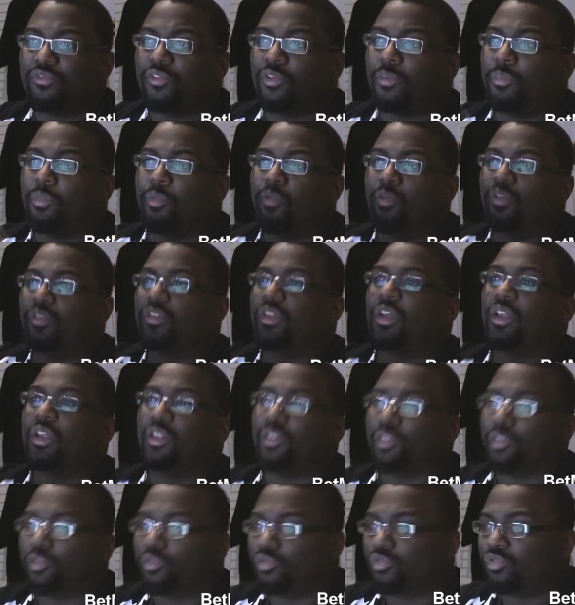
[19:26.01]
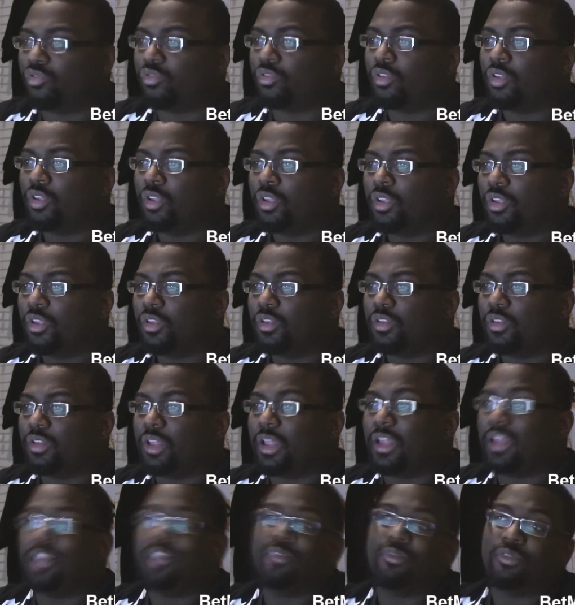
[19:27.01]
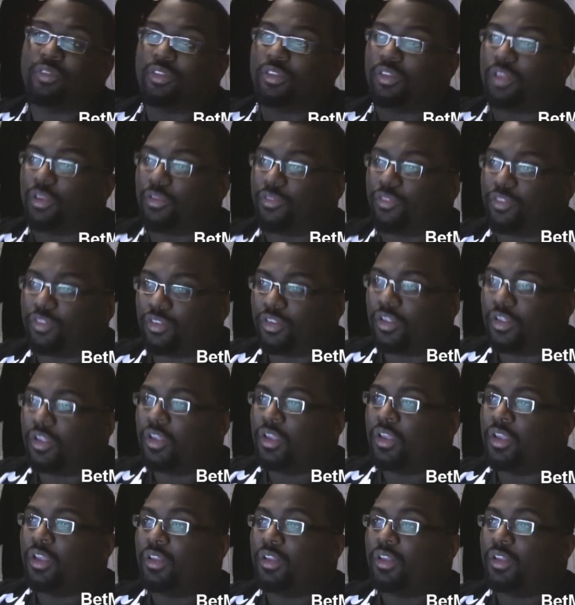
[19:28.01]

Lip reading: opponents out of those. That is the toughest.